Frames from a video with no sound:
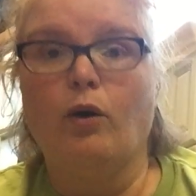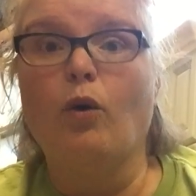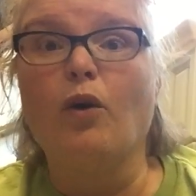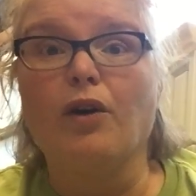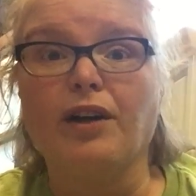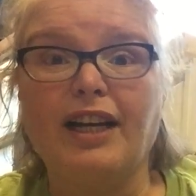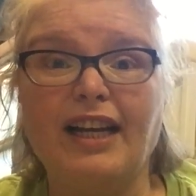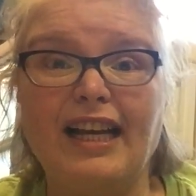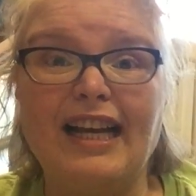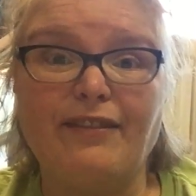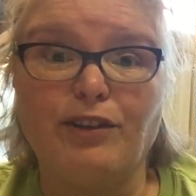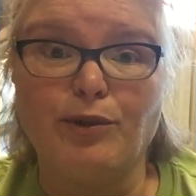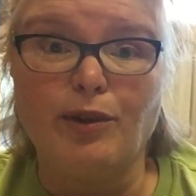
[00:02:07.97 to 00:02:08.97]
Or
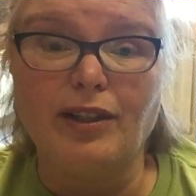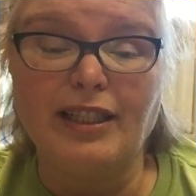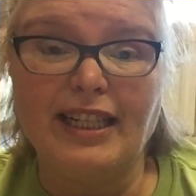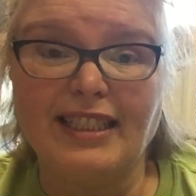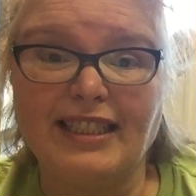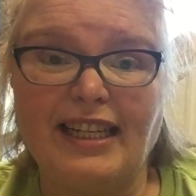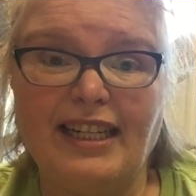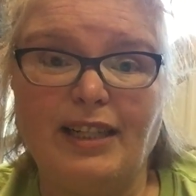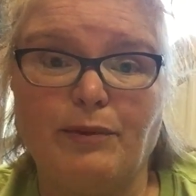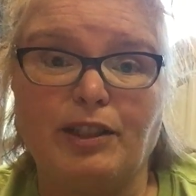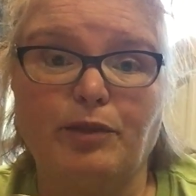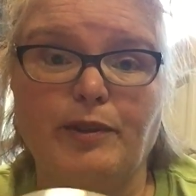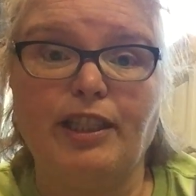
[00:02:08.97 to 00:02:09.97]
if you're really excited and
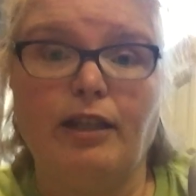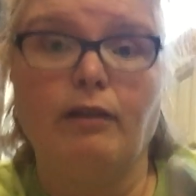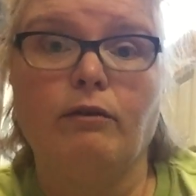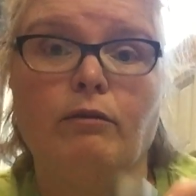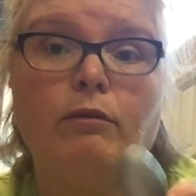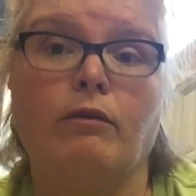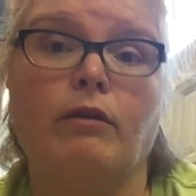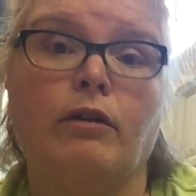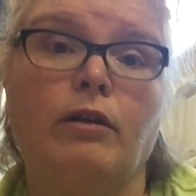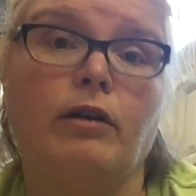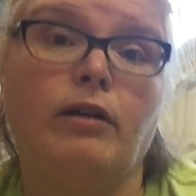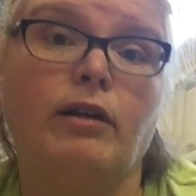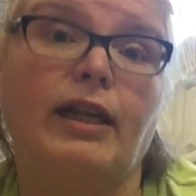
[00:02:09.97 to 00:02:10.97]
want to switch
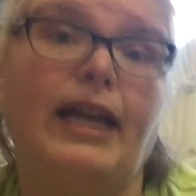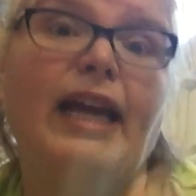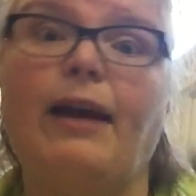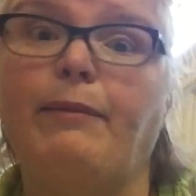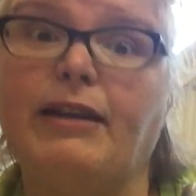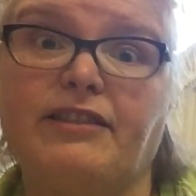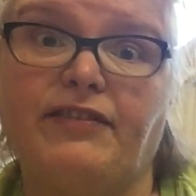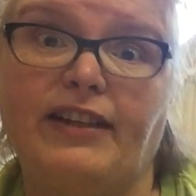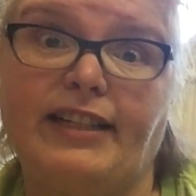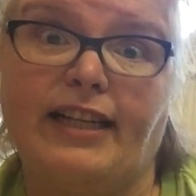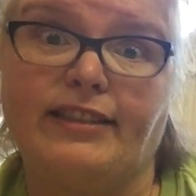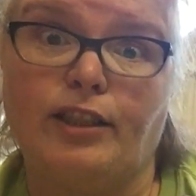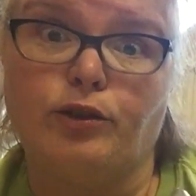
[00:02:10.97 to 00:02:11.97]
it makes a
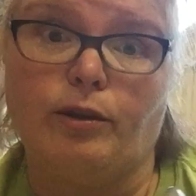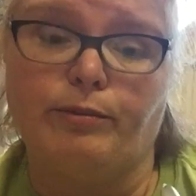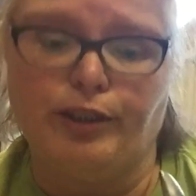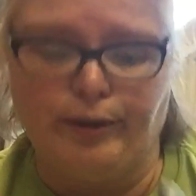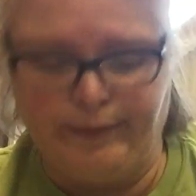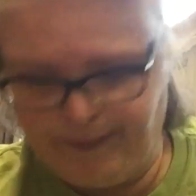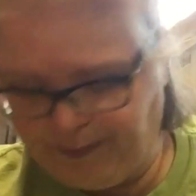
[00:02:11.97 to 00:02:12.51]
fantastic drum too.